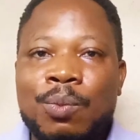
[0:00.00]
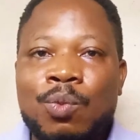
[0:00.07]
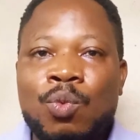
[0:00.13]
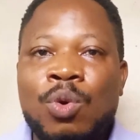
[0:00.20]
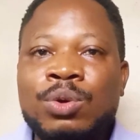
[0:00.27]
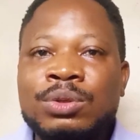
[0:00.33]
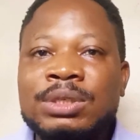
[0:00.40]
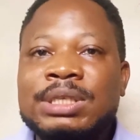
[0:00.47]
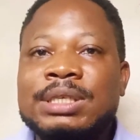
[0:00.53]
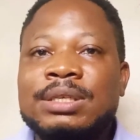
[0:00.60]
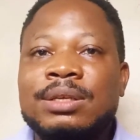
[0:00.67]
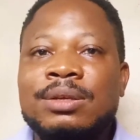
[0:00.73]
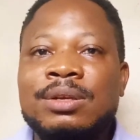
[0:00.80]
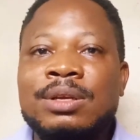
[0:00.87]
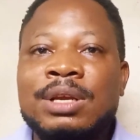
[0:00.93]

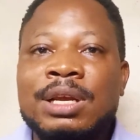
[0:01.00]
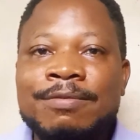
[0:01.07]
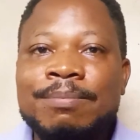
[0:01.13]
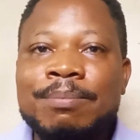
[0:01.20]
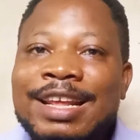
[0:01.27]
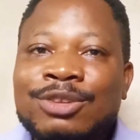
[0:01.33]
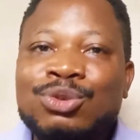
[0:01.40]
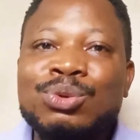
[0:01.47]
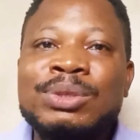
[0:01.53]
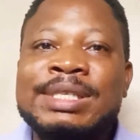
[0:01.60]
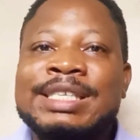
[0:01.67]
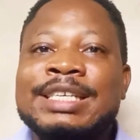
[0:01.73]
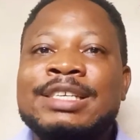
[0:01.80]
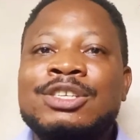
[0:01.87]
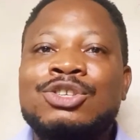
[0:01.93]
Once the
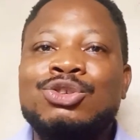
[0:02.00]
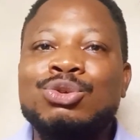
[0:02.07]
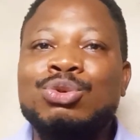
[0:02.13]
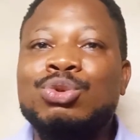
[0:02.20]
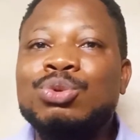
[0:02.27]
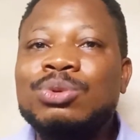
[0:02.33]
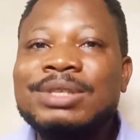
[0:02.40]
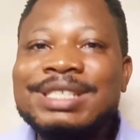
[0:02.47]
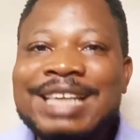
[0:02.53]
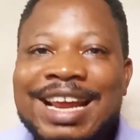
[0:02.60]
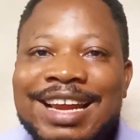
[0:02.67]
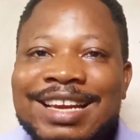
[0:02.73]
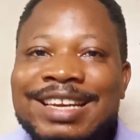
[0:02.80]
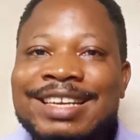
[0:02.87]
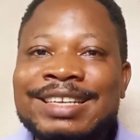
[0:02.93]
little things you do
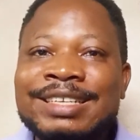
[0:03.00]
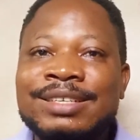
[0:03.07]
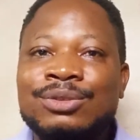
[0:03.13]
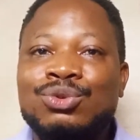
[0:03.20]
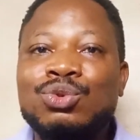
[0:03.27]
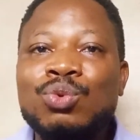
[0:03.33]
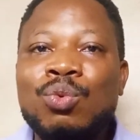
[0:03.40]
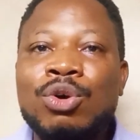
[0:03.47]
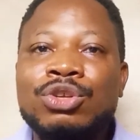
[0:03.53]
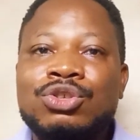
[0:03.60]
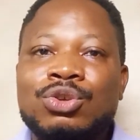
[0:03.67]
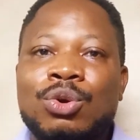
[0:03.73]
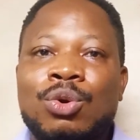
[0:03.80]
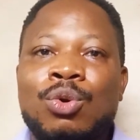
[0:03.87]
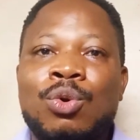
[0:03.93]
daily
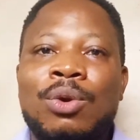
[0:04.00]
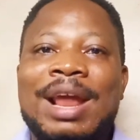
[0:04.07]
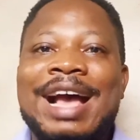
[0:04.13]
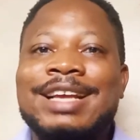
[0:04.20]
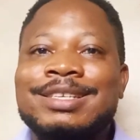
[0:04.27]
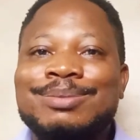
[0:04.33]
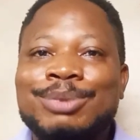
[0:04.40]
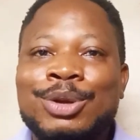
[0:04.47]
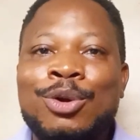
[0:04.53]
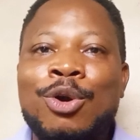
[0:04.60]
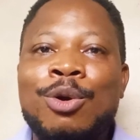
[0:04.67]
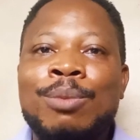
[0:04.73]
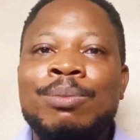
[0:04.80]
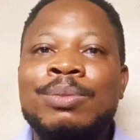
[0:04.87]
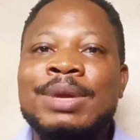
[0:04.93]
towards your goal has
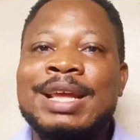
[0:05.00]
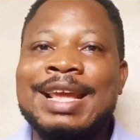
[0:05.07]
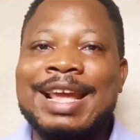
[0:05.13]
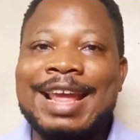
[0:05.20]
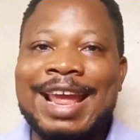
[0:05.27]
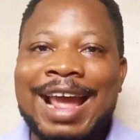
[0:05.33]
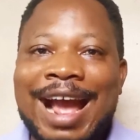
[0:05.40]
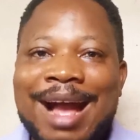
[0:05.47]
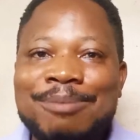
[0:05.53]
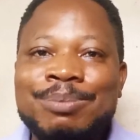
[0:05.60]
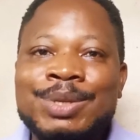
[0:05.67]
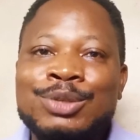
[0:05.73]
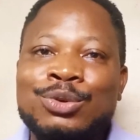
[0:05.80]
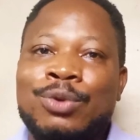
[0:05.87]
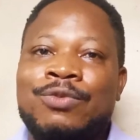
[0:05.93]
become a
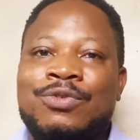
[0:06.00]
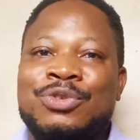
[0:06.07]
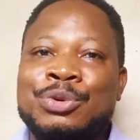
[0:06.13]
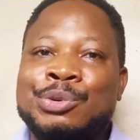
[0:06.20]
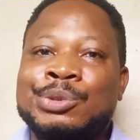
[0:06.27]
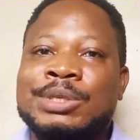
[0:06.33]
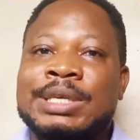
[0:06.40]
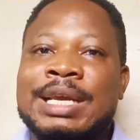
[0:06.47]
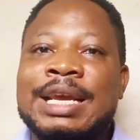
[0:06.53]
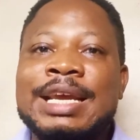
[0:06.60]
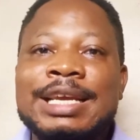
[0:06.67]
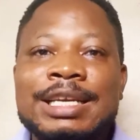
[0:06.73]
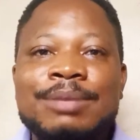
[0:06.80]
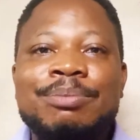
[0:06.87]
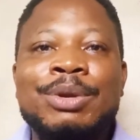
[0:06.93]
habit of yours,
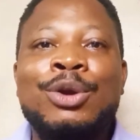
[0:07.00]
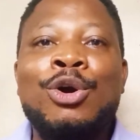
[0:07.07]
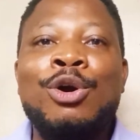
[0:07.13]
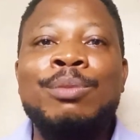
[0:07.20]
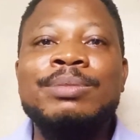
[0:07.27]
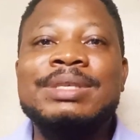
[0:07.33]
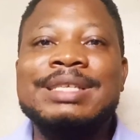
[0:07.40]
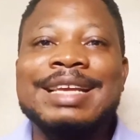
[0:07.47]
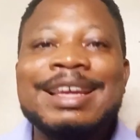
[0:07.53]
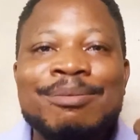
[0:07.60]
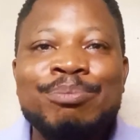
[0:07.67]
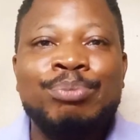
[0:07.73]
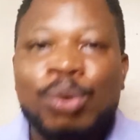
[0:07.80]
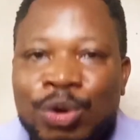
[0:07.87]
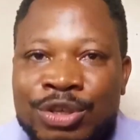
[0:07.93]
it becomes
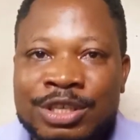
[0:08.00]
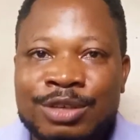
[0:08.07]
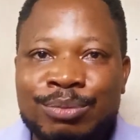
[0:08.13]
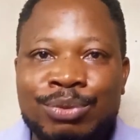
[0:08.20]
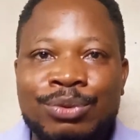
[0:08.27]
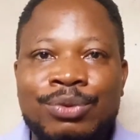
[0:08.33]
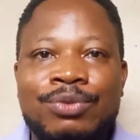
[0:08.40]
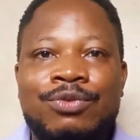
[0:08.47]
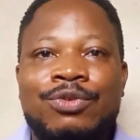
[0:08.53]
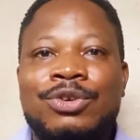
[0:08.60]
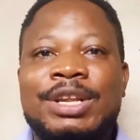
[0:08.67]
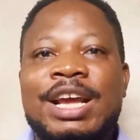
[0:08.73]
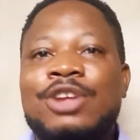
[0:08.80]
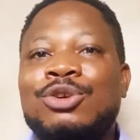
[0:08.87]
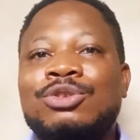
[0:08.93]
impossible
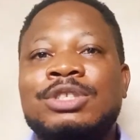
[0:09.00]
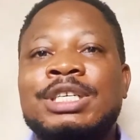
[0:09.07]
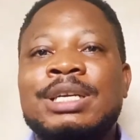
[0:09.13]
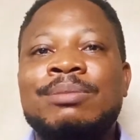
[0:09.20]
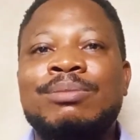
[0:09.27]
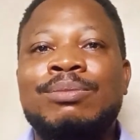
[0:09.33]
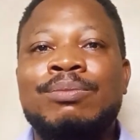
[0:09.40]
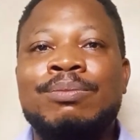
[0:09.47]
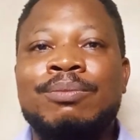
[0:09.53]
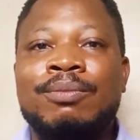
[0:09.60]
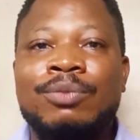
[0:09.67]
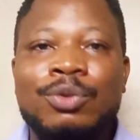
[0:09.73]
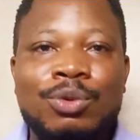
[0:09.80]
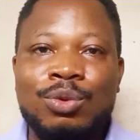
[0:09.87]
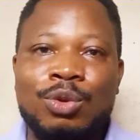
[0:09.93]
for that your dream
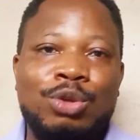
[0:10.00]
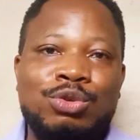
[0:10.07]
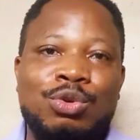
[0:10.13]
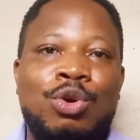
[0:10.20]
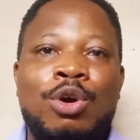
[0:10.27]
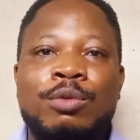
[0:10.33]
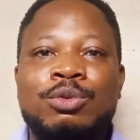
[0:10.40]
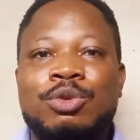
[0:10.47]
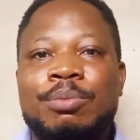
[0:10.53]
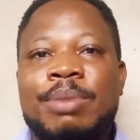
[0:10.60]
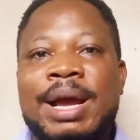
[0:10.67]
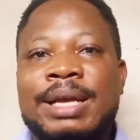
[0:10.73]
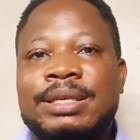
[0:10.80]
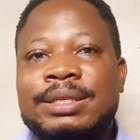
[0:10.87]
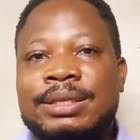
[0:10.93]
not to come to
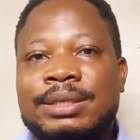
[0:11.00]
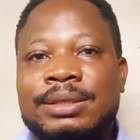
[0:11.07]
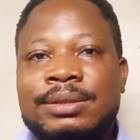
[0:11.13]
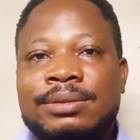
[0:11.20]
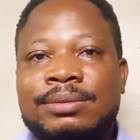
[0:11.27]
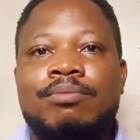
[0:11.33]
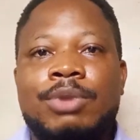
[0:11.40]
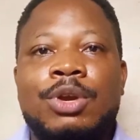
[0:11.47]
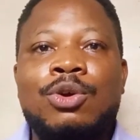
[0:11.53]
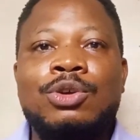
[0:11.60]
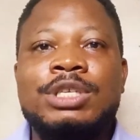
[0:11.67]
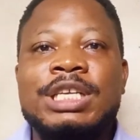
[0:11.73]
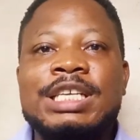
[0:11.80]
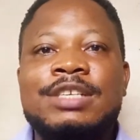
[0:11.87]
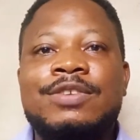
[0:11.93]
pass,
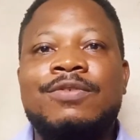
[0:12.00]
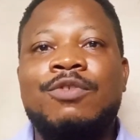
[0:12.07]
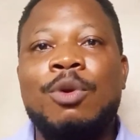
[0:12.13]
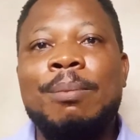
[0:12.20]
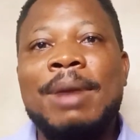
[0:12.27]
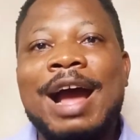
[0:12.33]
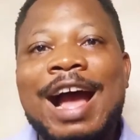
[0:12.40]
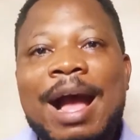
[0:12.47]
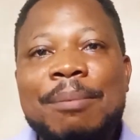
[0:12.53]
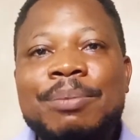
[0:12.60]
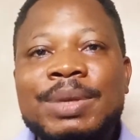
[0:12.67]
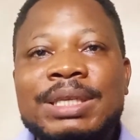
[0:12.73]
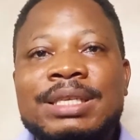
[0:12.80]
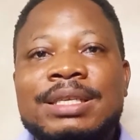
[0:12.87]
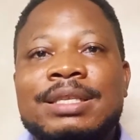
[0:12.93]
because it's from
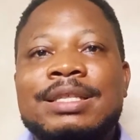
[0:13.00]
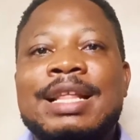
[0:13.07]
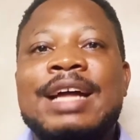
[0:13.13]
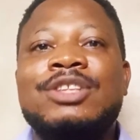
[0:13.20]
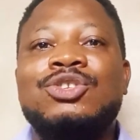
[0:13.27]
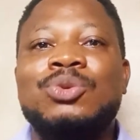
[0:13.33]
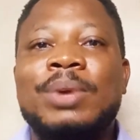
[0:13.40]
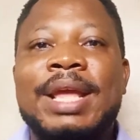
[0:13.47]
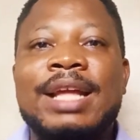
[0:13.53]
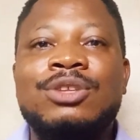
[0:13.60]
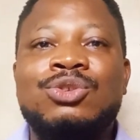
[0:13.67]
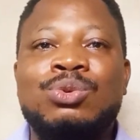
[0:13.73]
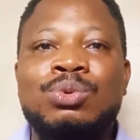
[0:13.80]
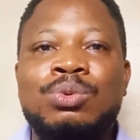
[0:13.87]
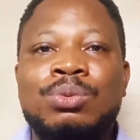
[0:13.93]
habits that you
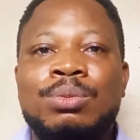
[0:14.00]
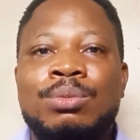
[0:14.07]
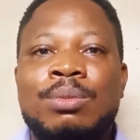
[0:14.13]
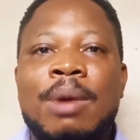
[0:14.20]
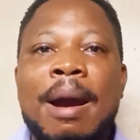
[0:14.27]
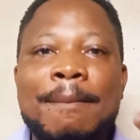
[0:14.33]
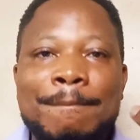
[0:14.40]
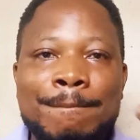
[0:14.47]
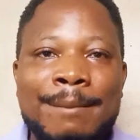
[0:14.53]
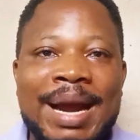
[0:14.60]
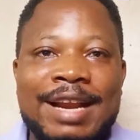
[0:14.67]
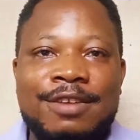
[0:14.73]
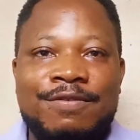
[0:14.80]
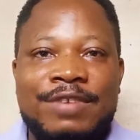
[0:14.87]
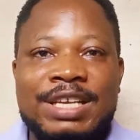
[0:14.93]
get to
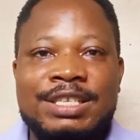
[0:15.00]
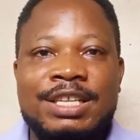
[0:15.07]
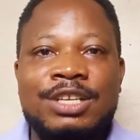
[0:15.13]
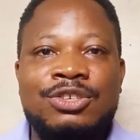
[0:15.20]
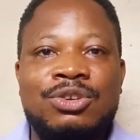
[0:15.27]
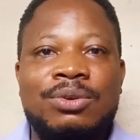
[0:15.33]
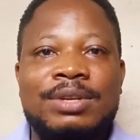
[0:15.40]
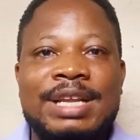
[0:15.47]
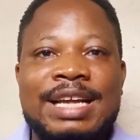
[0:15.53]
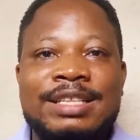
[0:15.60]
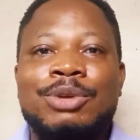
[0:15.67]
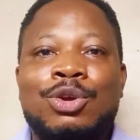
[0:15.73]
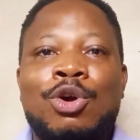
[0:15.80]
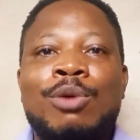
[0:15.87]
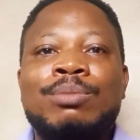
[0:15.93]
manifestation.
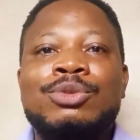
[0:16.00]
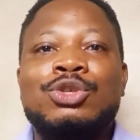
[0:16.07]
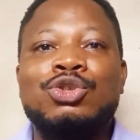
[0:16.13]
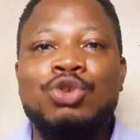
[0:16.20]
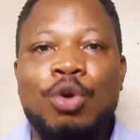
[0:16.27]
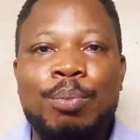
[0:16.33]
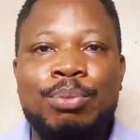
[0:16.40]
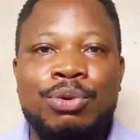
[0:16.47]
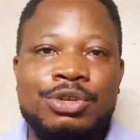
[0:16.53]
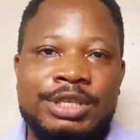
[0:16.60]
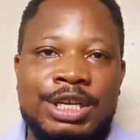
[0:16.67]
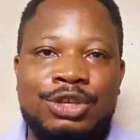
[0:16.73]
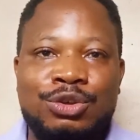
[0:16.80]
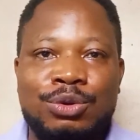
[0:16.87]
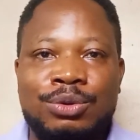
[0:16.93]
It becomes your
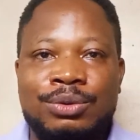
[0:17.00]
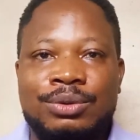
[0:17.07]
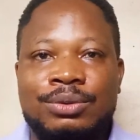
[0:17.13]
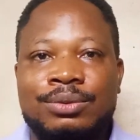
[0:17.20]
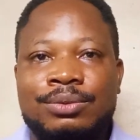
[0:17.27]
possession.